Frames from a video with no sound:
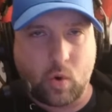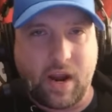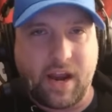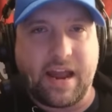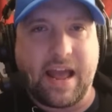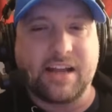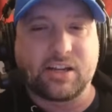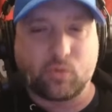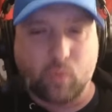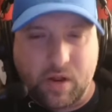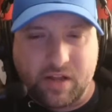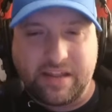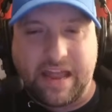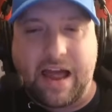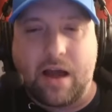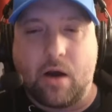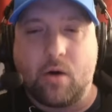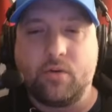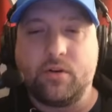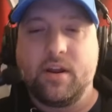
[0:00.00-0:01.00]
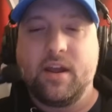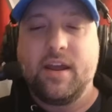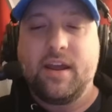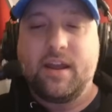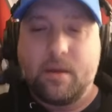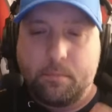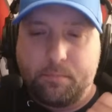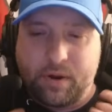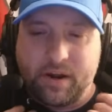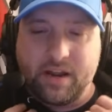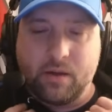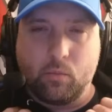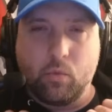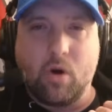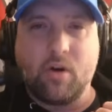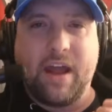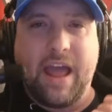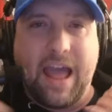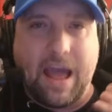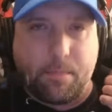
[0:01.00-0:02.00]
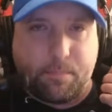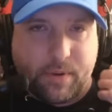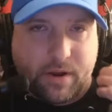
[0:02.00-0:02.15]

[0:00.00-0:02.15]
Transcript: has went down, but it won't happen